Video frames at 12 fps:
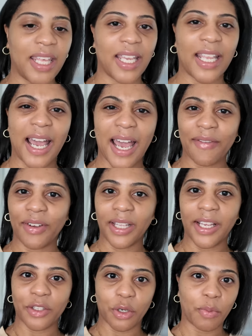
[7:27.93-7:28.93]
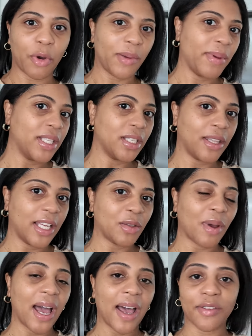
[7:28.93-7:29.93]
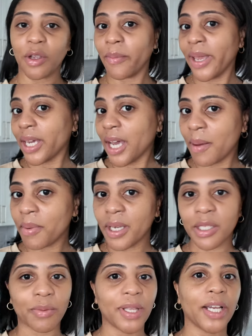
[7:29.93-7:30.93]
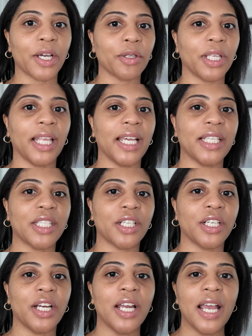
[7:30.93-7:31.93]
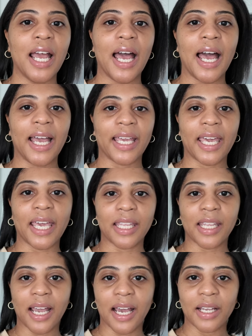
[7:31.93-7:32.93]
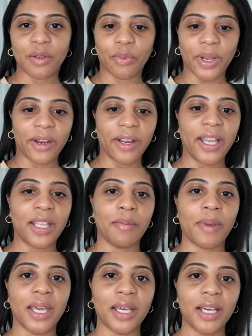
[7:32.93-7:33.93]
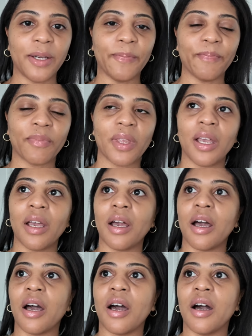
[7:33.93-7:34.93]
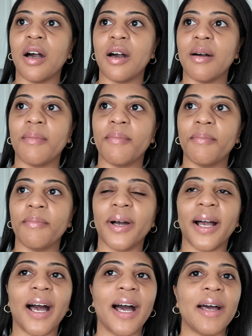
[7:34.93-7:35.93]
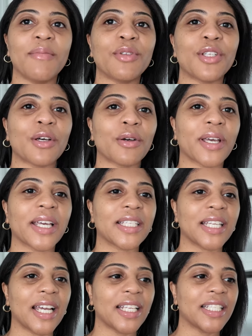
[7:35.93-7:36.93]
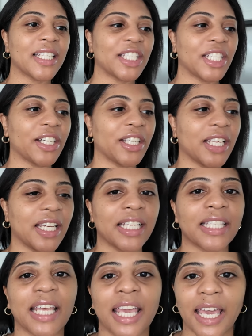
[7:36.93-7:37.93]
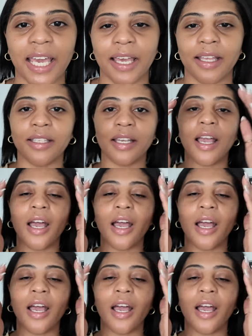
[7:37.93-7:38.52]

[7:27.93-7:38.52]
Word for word: then I have a laser appointment. So that's why I have no makeup because when I go to laser, I cannot wear any makeup. Um, but I'm so excited to share this and